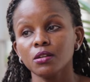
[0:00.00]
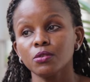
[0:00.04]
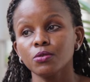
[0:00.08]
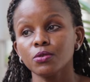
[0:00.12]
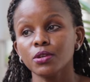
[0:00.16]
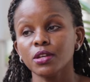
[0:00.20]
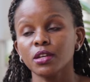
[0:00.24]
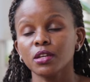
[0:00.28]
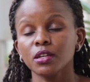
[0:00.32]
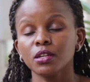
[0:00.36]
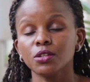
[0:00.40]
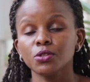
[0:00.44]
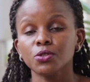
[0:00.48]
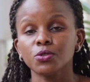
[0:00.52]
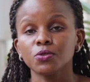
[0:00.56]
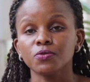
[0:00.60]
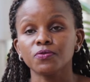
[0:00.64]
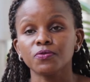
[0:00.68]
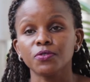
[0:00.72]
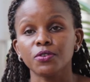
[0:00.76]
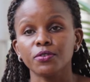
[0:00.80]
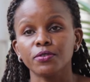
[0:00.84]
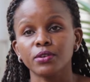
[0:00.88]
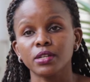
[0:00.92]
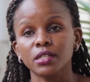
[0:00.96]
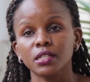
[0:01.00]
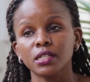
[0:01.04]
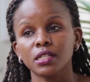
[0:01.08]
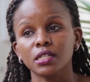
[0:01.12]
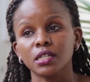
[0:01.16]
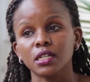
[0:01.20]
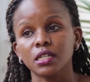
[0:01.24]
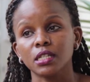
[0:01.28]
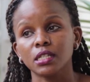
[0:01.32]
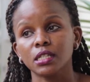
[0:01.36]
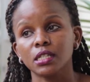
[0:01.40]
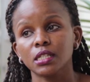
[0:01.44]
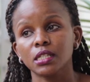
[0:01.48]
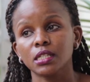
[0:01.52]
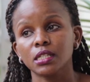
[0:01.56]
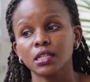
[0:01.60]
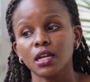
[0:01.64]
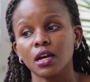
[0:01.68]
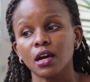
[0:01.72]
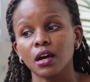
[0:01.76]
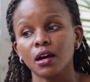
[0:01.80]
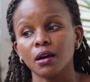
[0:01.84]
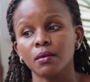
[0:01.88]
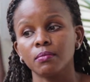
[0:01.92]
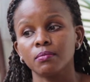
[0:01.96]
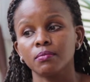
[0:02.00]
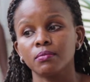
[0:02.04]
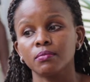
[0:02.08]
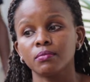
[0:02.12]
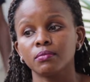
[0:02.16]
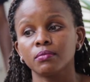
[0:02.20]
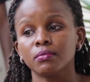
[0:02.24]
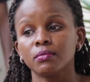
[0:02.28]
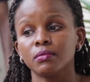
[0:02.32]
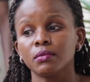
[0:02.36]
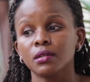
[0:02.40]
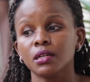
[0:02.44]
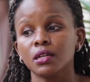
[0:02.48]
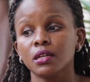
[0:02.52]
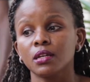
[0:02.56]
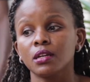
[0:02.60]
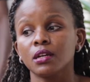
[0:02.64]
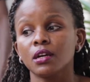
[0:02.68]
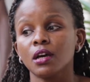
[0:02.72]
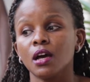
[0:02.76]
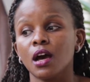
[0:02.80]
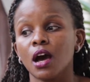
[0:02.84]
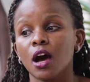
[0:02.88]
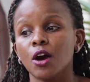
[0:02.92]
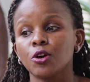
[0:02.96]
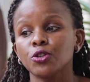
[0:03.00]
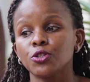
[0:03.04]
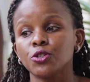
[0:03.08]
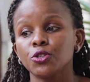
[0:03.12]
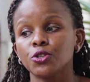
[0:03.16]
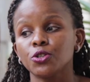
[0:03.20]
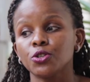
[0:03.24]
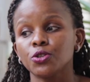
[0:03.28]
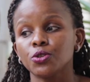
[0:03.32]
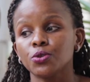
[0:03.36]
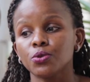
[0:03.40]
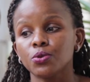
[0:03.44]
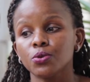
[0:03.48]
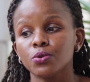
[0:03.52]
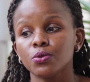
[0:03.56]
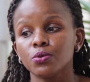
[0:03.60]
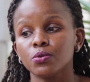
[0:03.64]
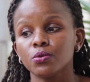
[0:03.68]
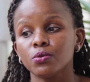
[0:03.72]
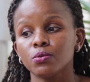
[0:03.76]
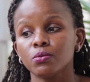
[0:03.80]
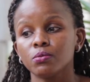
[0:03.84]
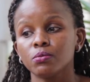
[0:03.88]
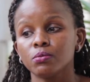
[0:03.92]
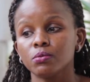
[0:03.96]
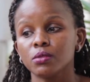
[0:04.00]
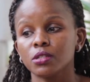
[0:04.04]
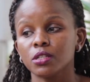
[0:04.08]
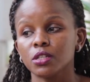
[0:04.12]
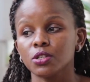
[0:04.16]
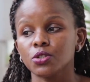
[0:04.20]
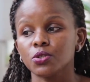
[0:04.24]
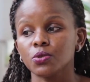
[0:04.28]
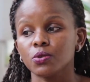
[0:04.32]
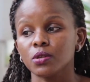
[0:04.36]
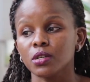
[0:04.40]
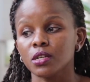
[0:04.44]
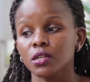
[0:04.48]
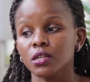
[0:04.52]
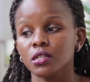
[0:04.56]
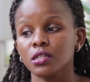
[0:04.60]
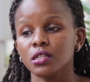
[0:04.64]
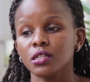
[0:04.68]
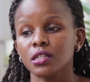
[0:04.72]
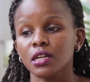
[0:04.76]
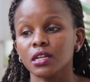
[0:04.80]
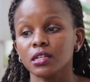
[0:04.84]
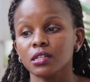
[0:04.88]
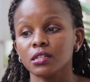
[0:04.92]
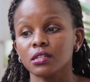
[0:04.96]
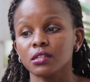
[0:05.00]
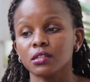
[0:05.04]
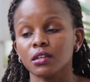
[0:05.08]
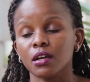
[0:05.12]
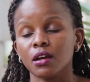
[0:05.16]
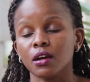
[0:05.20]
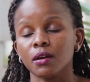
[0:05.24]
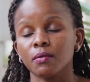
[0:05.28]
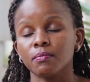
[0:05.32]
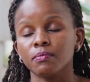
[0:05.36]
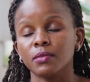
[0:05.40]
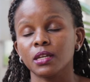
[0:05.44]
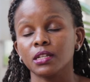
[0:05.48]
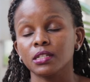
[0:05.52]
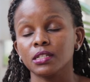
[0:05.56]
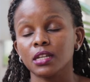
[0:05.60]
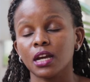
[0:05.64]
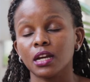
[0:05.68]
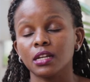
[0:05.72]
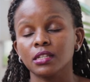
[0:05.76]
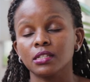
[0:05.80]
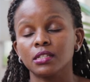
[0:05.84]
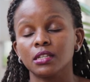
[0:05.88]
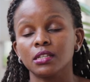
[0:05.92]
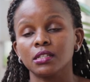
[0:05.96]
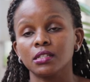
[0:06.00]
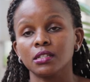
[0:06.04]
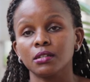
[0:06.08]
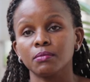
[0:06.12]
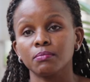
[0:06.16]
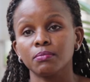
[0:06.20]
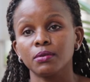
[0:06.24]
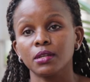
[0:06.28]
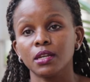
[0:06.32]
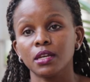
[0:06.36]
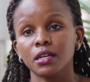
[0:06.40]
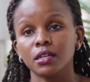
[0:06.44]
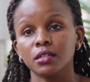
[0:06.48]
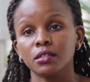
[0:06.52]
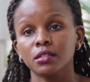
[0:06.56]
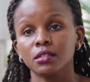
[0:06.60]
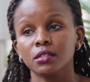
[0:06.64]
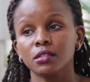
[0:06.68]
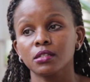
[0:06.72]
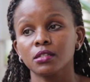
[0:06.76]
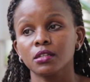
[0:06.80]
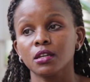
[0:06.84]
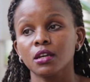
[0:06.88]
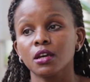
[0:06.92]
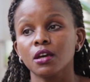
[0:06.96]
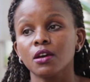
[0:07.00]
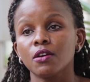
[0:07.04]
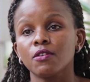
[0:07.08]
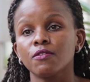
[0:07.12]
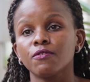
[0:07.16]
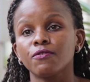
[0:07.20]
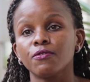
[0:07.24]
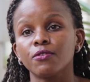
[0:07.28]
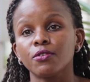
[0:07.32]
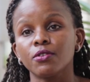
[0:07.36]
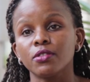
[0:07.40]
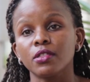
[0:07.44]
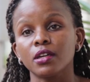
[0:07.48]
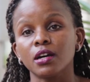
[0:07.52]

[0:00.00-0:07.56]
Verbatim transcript: looking into, for instance, how do you see to it that the taxes in place for